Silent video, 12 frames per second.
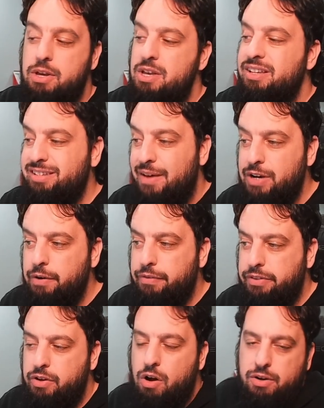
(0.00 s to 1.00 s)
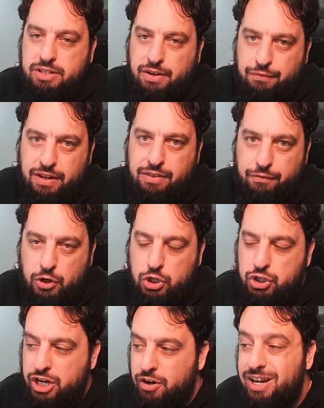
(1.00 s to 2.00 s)
750 cards in the
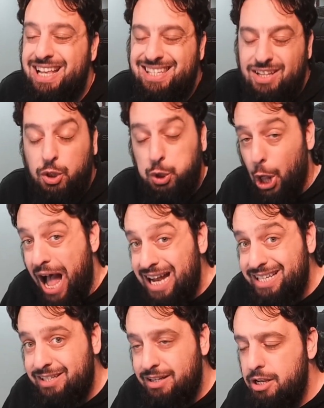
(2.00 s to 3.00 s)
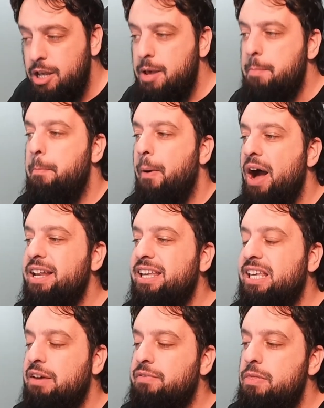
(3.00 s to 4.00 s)
first year is a lot, but
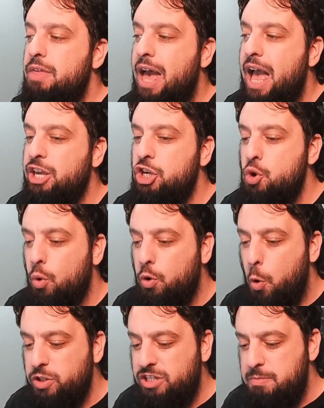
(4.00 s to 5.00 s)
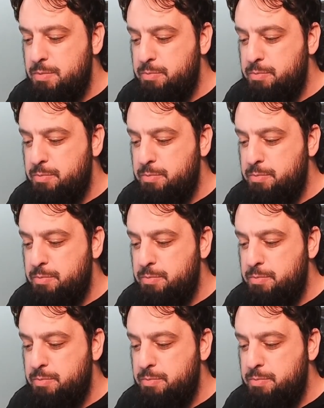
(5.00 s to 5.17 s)
given that you're going to be